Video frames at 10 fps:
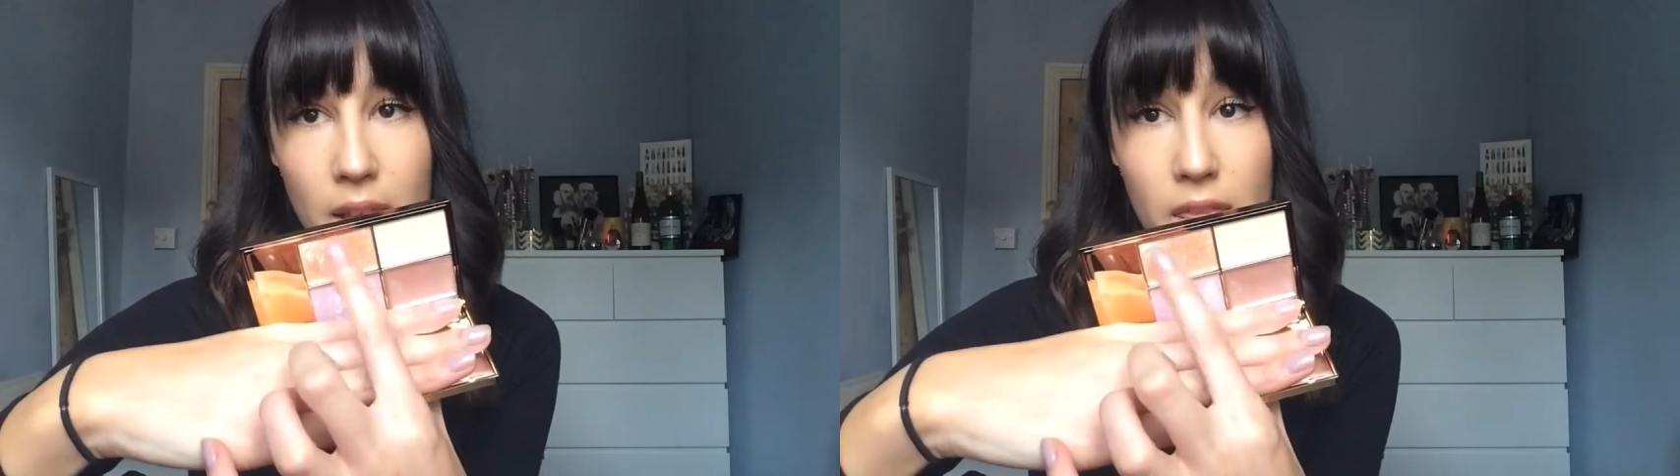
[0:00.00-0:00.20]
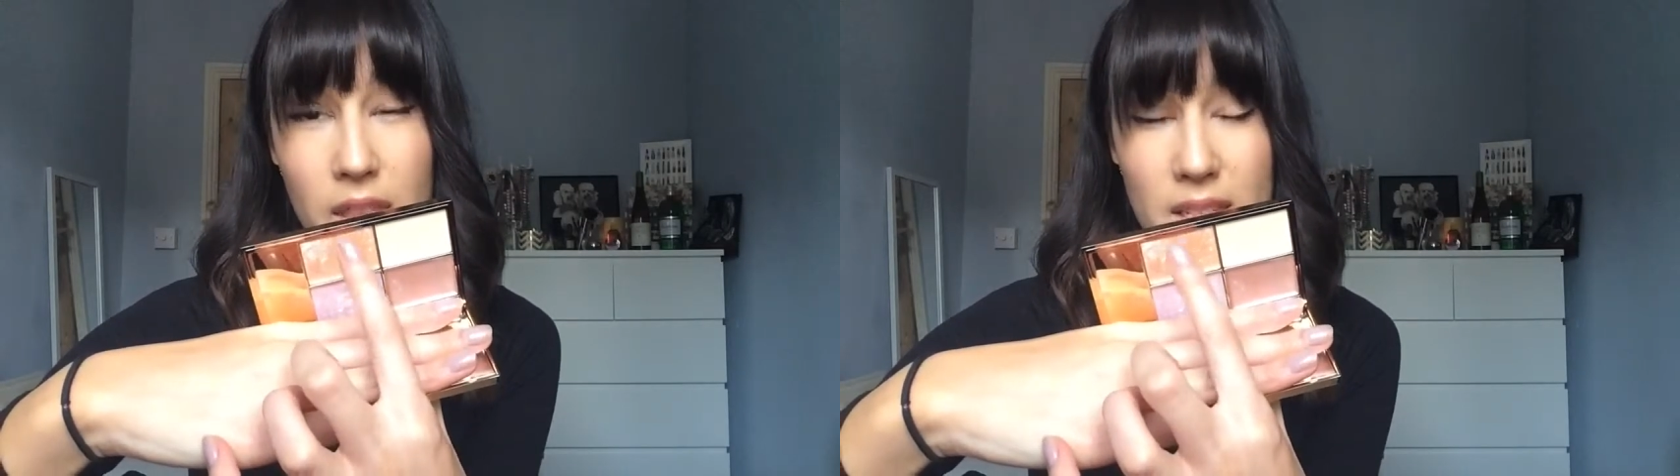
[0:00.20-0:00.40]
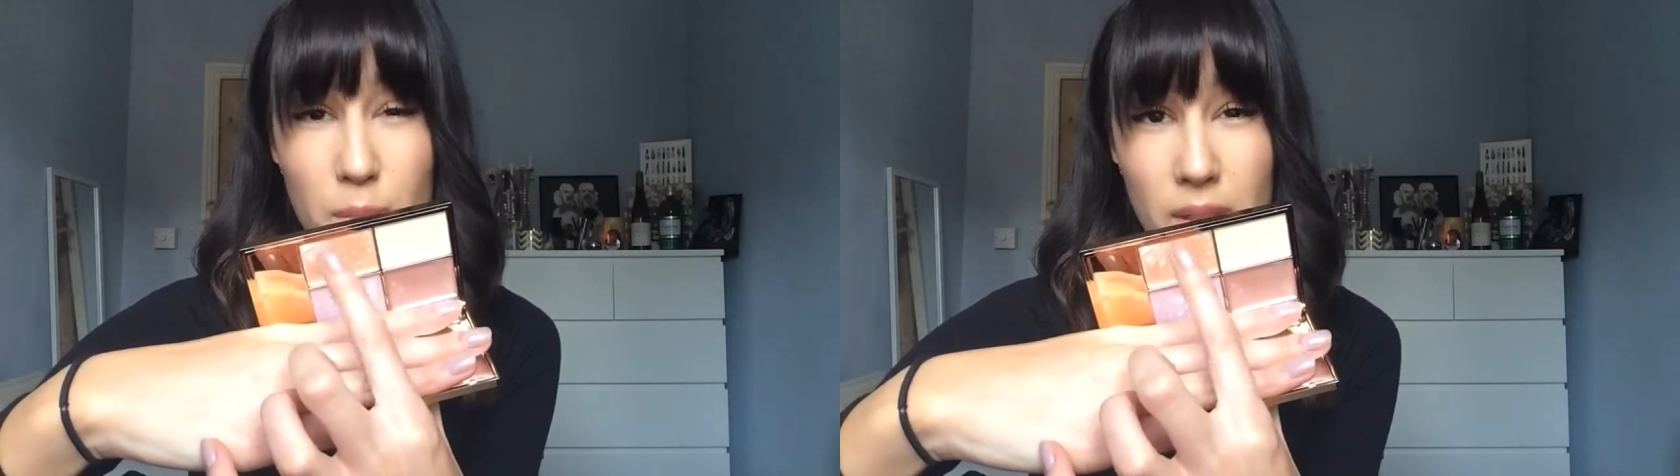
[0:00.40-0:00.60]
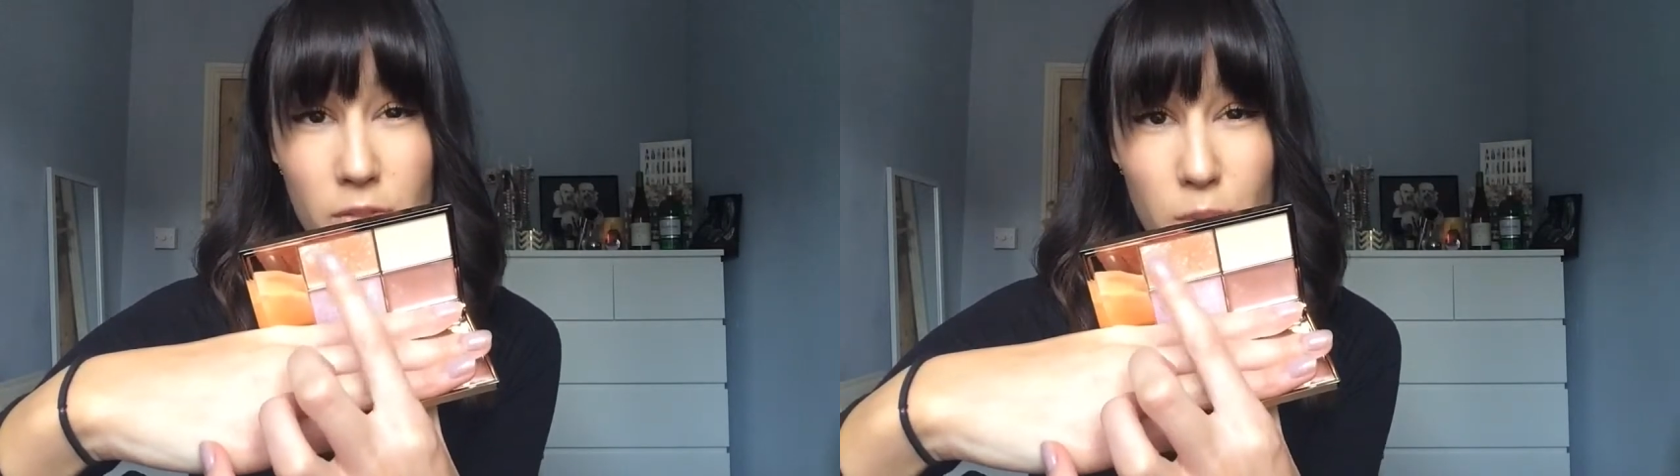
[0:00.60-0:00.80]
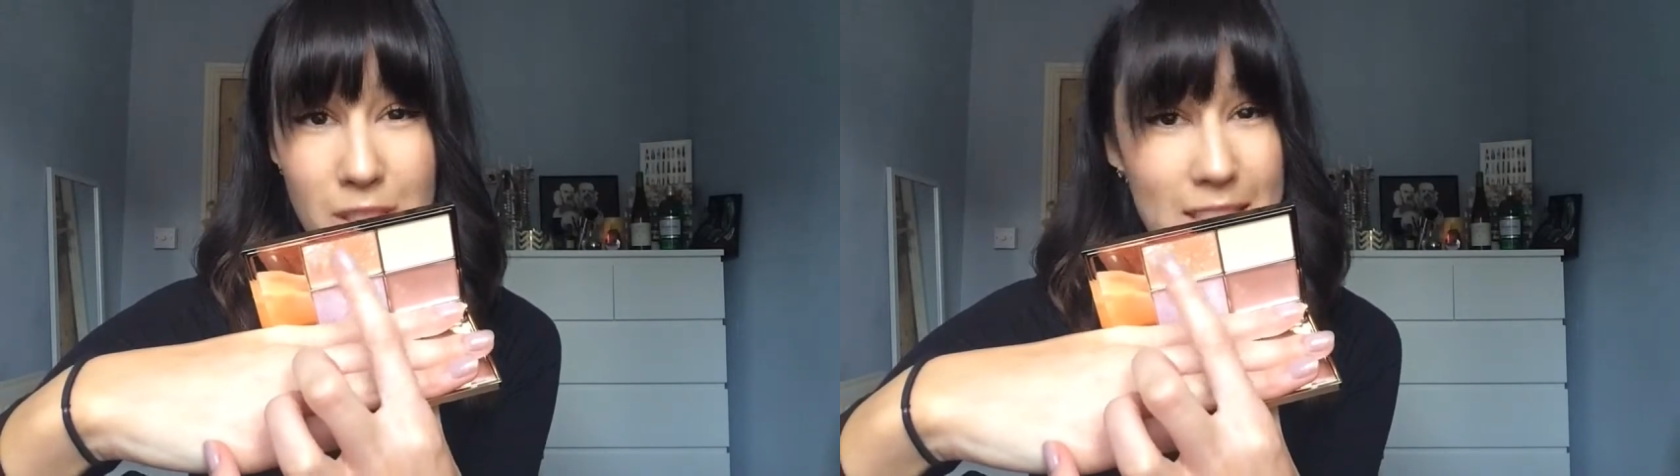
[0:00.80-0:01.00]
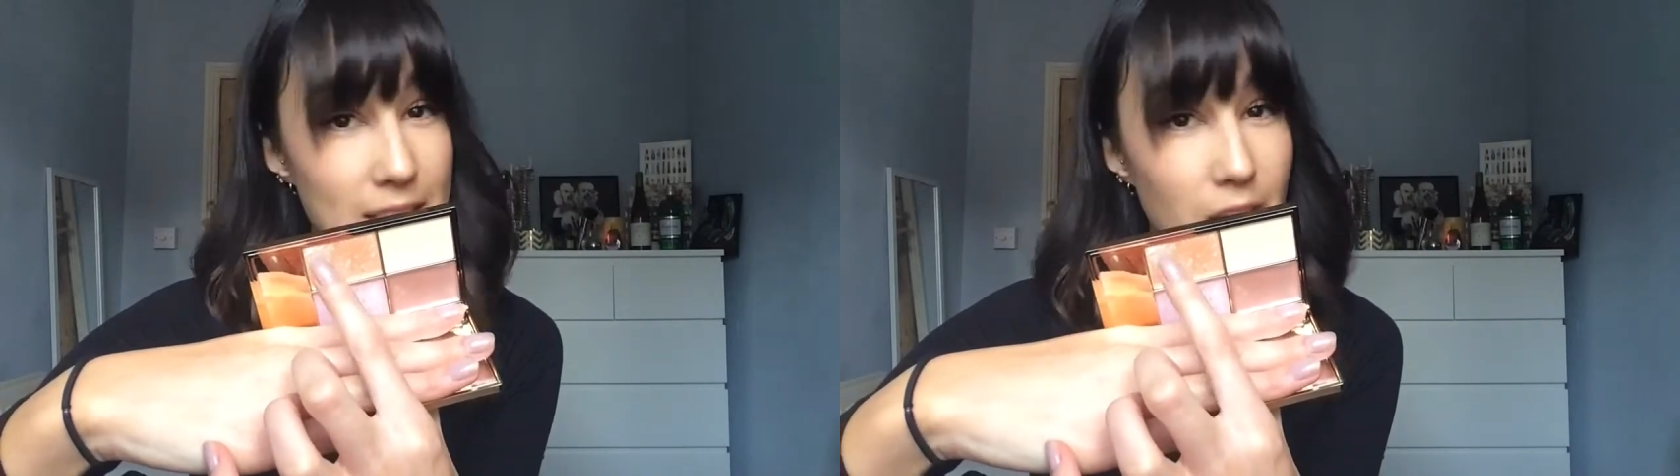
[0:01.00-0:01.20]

This one everyone is